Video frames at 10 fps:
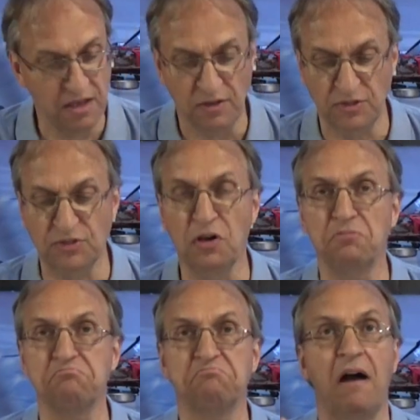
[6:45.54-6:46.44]

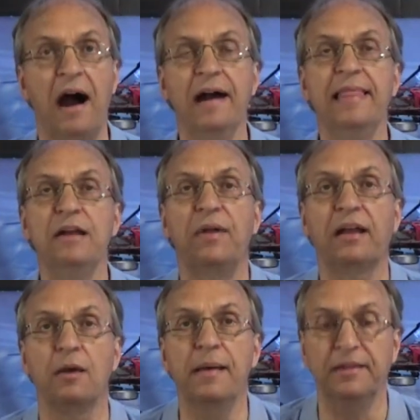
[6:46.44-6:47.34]
So highly
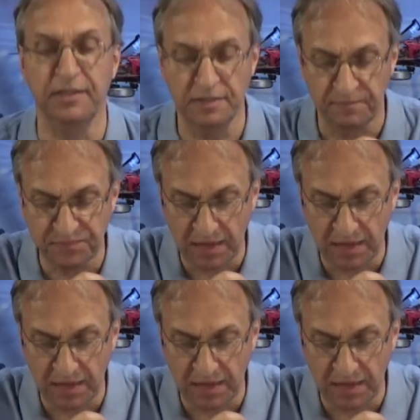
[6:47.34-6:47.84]
recommended.